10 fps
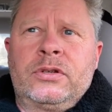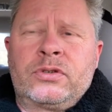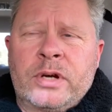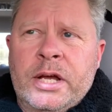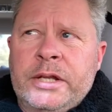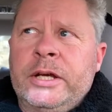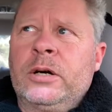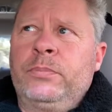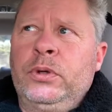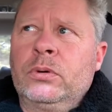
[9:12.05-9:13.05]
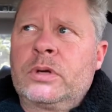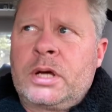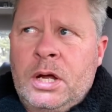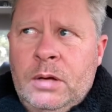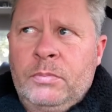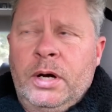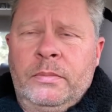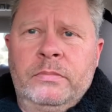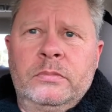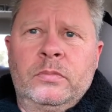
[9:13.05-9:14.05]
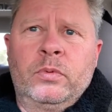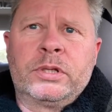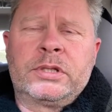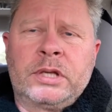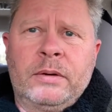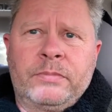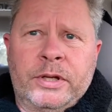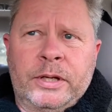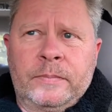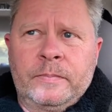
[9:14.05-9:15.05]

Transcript: trying to help you come up with something